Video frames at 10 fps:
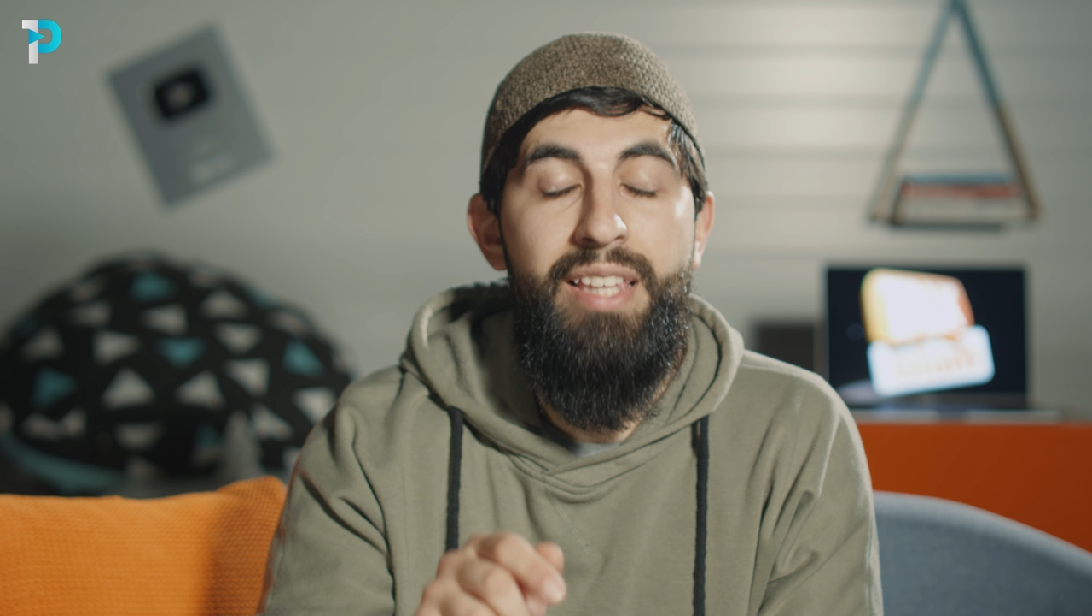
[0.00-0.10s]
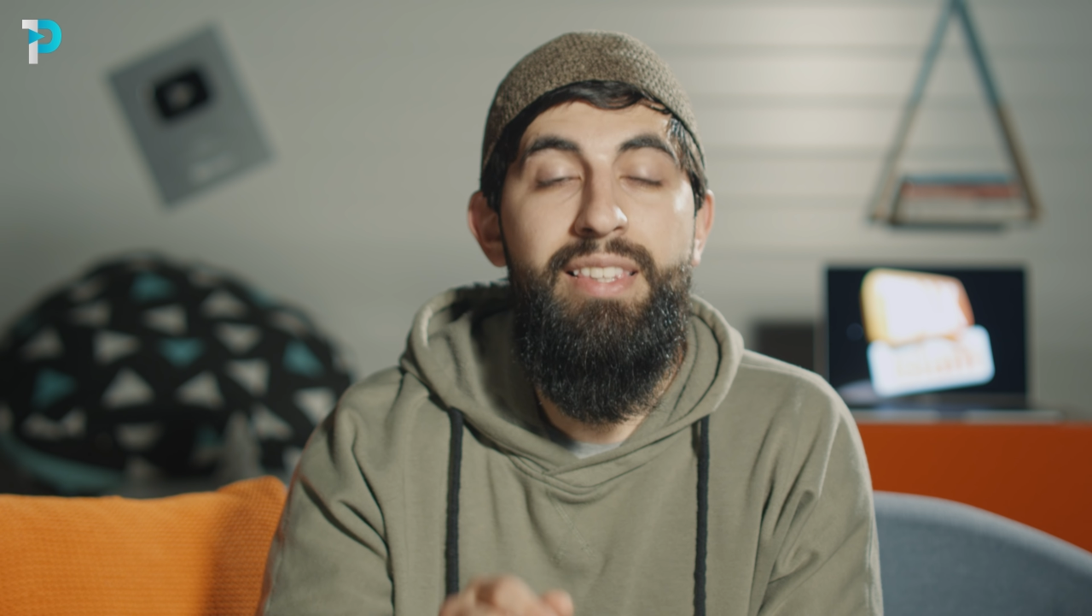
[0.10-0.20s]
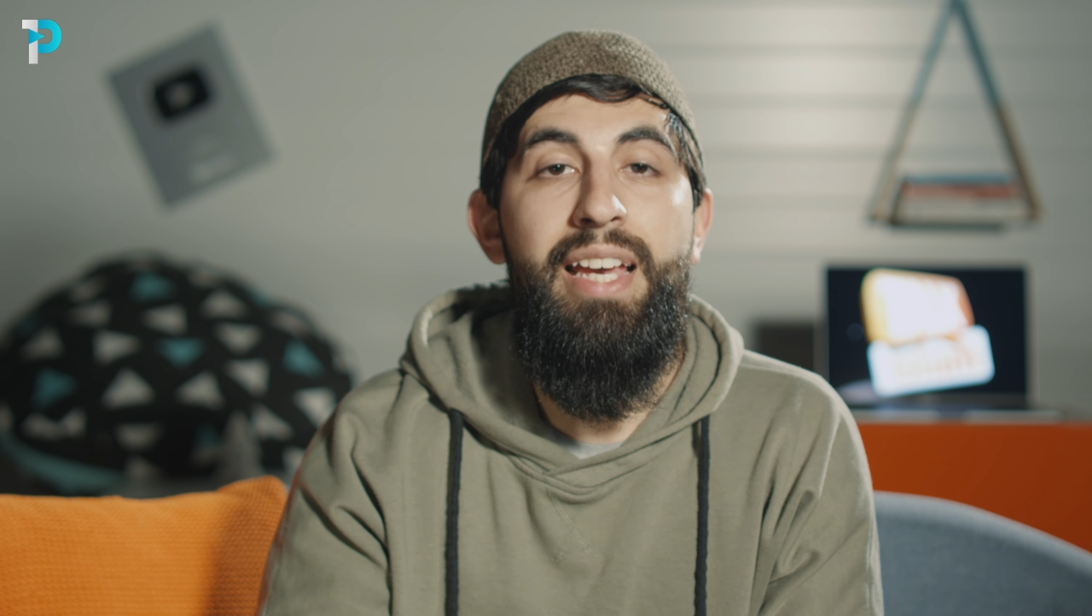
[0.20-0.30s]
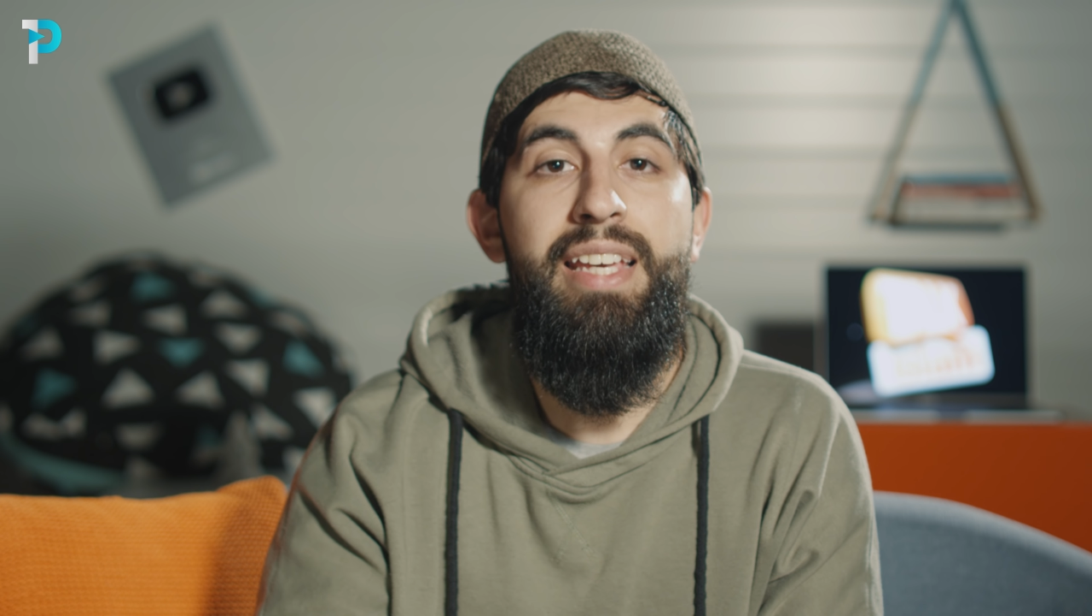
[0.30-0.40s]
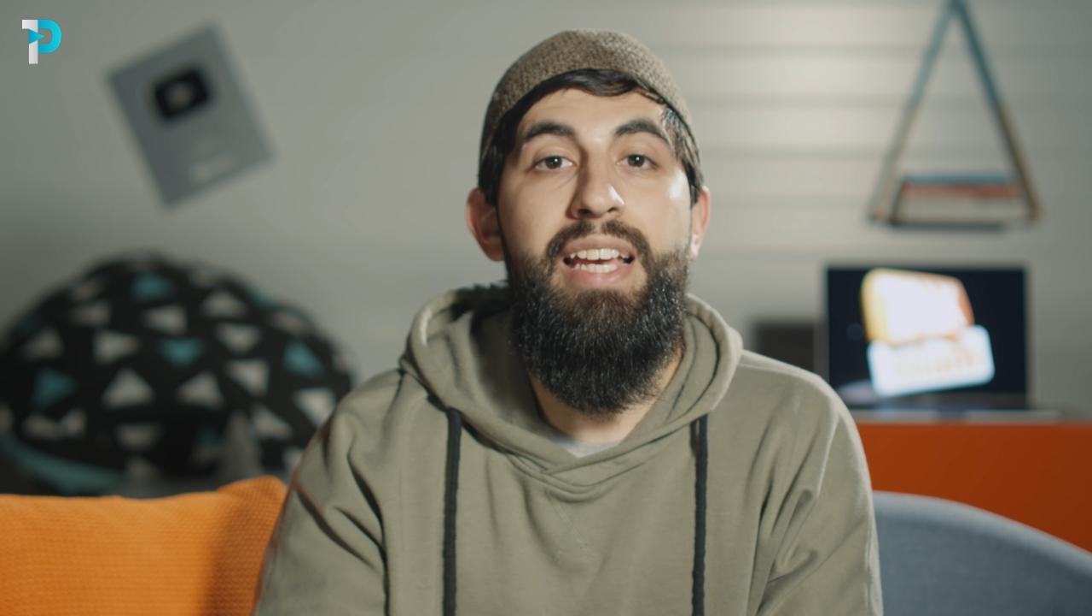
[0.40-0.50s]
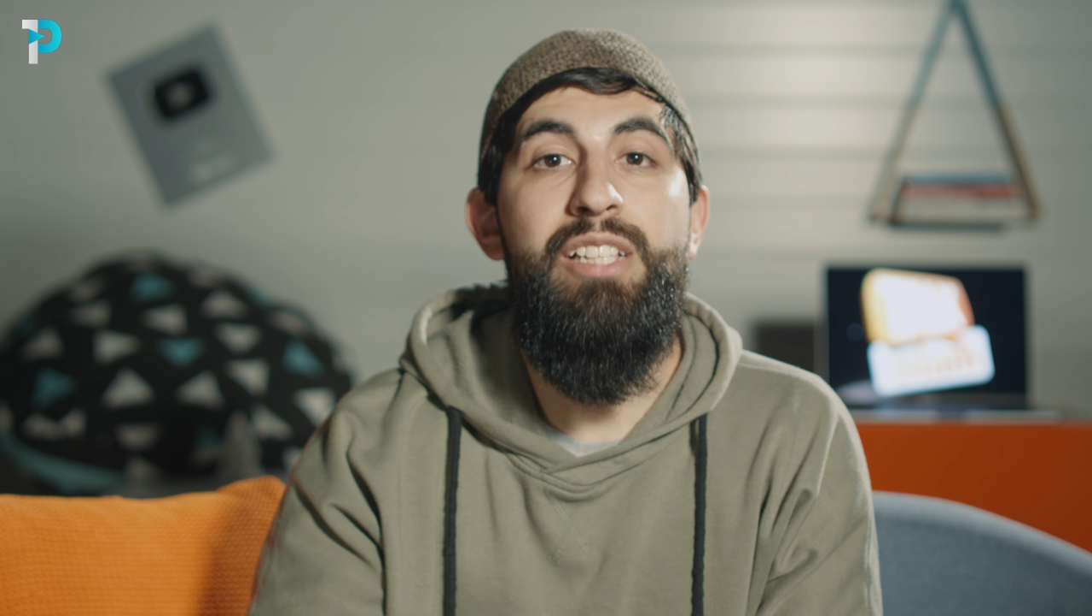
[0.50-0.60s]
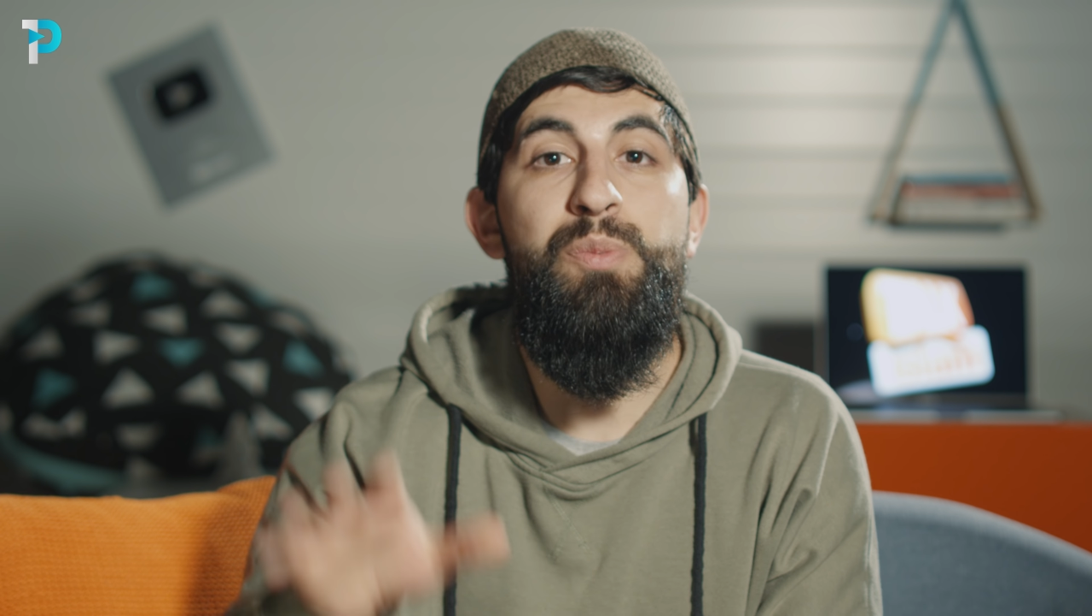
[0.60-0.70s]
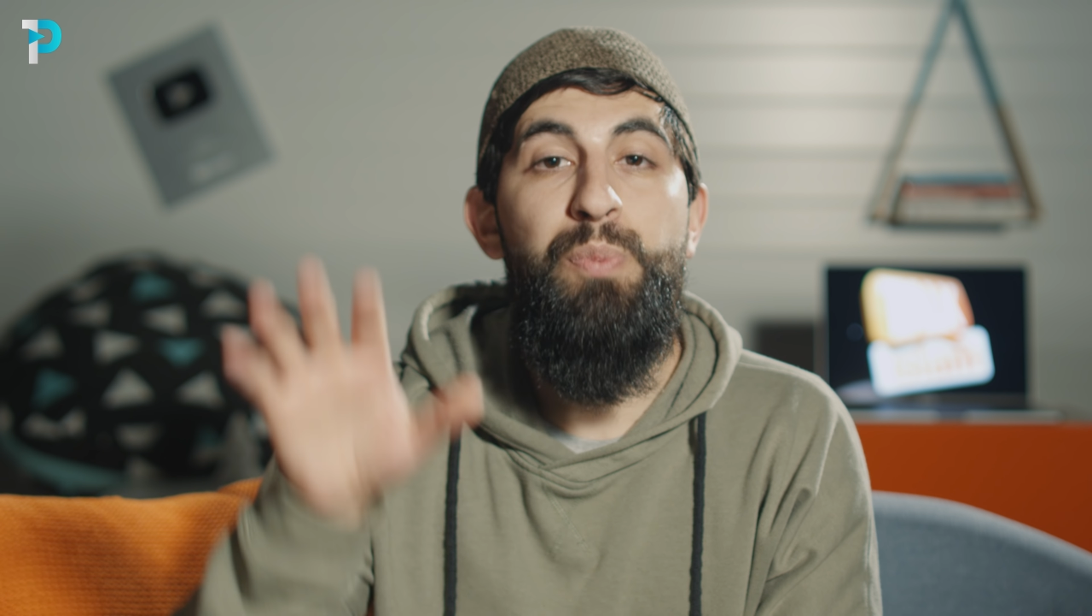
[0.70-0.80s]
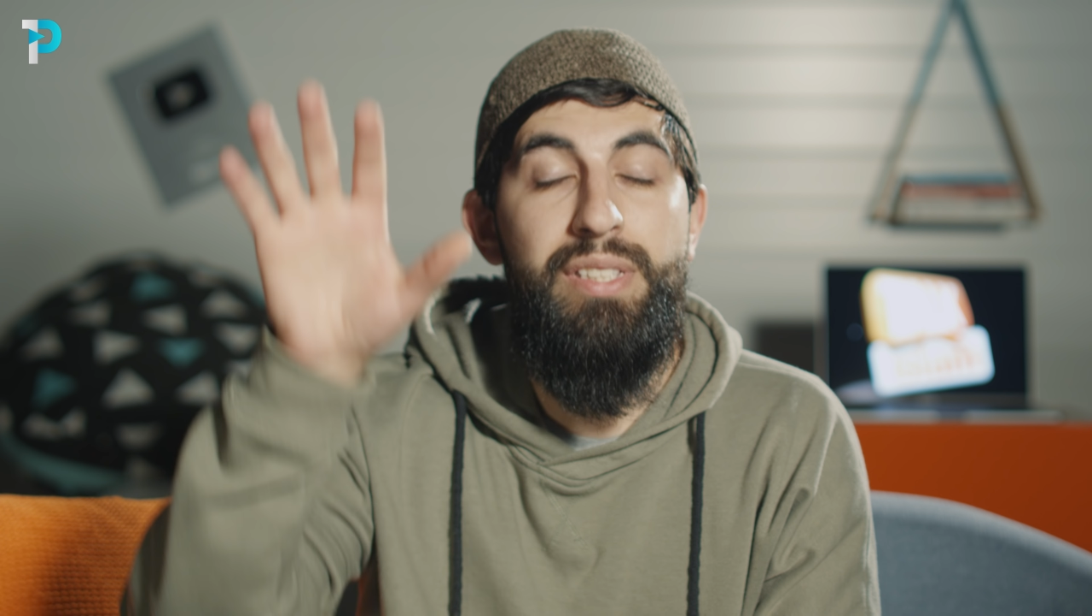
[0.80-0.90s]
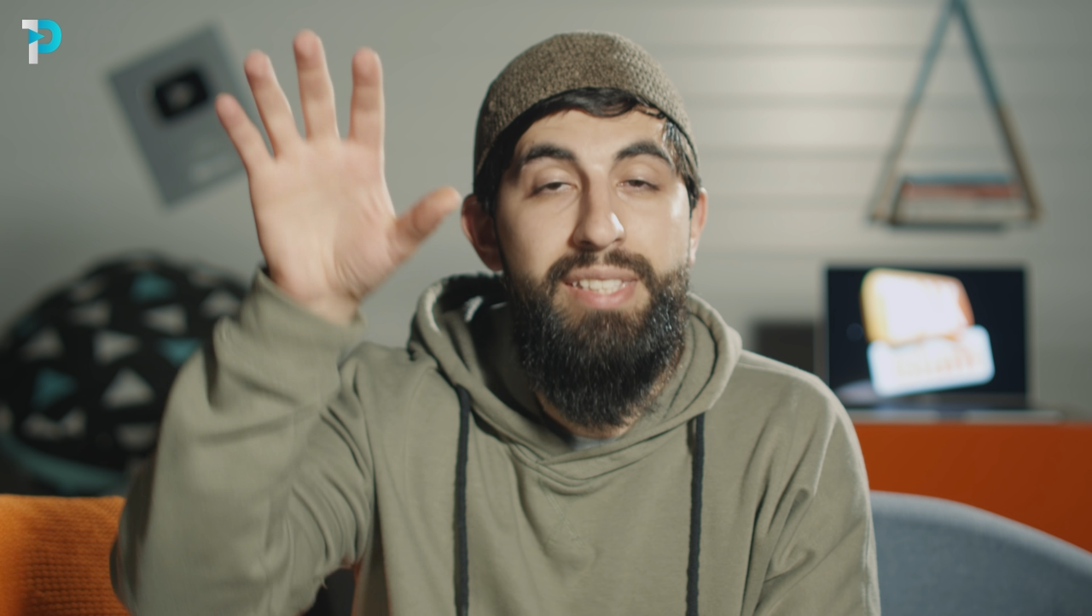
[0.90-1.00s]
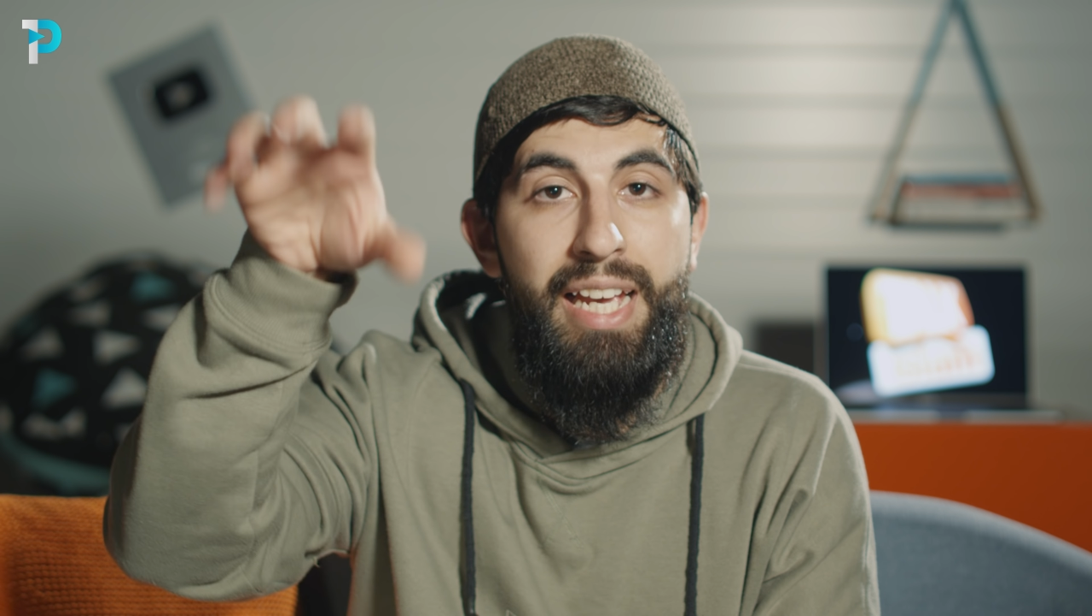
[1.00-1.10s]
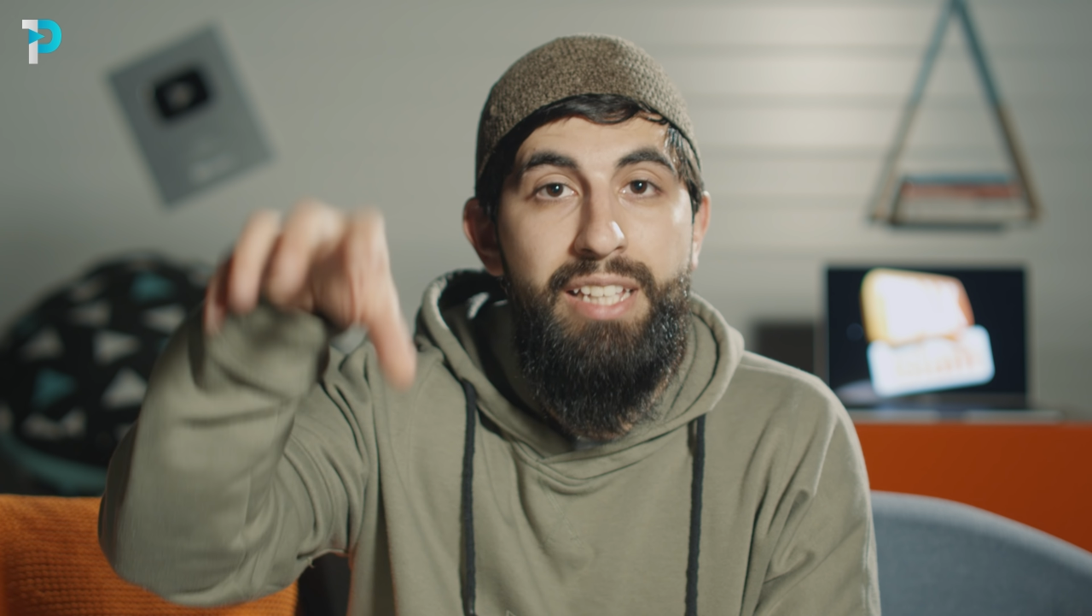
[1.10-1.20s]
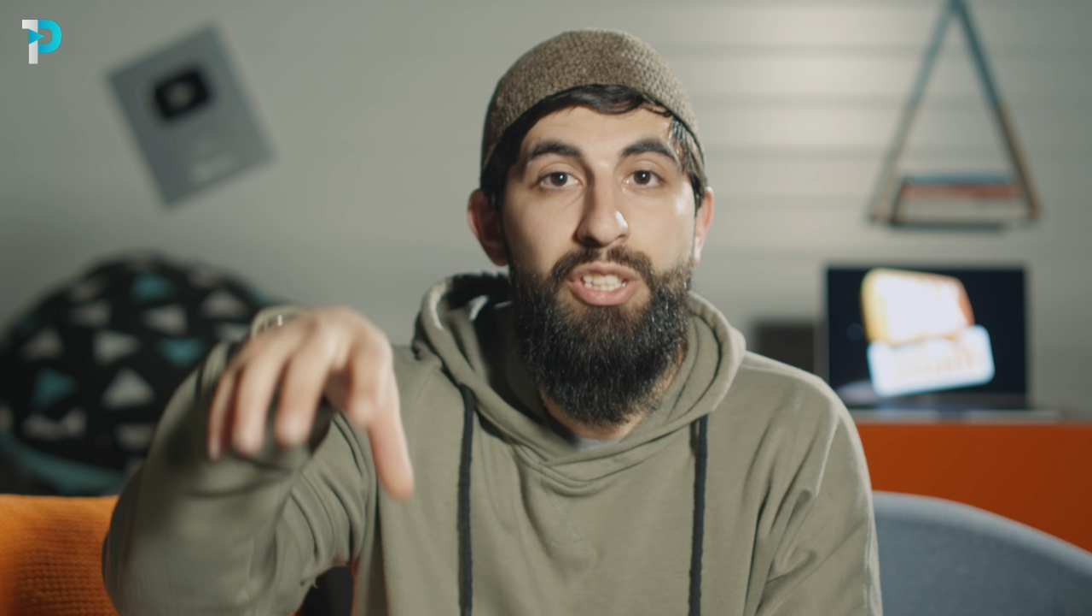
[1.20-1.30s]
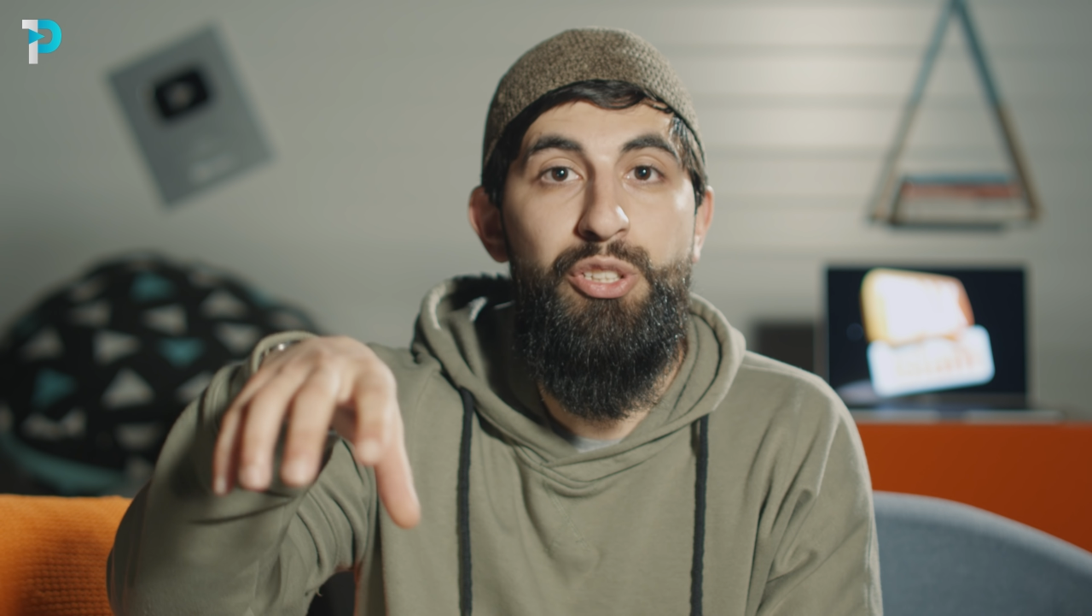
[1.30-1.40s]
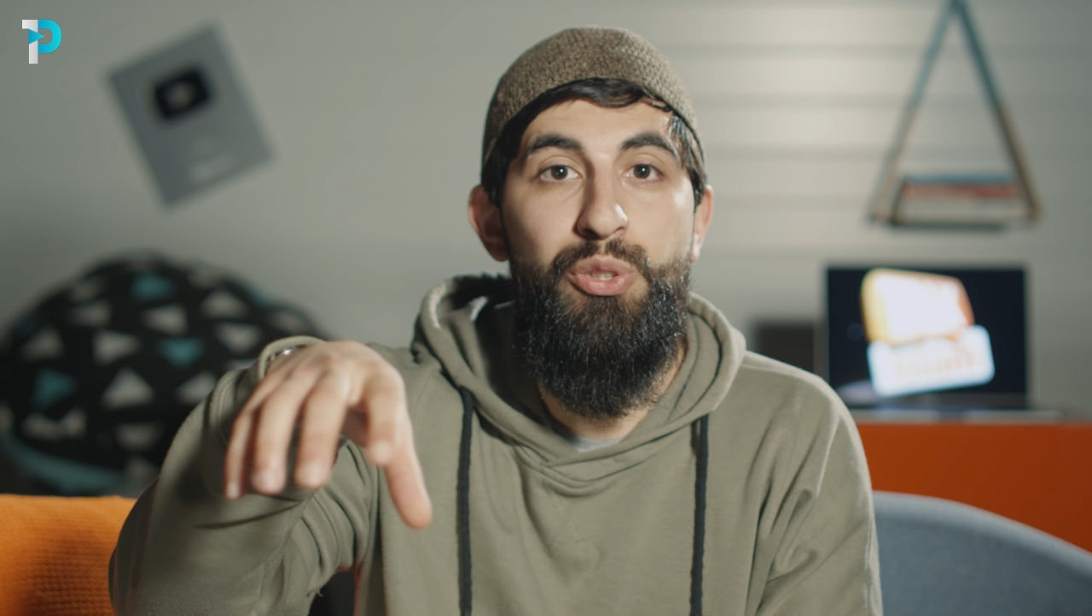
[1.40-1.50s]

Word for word: that He has protected